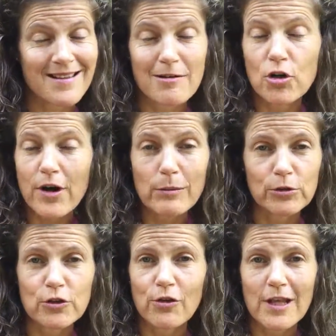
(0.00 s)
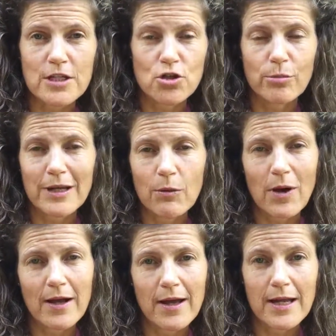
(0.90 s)
so they're not able to do their job
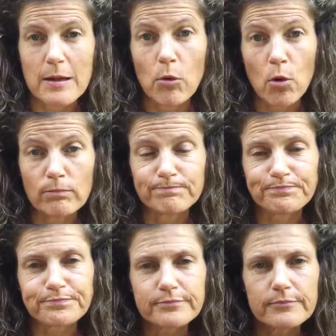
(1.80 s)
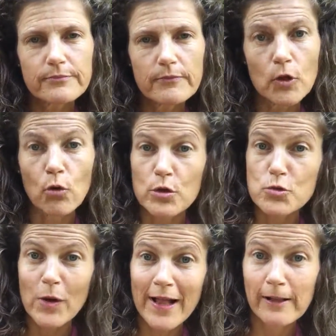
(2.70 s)
anymore or
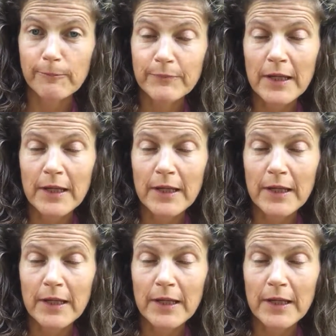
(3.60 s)
as well.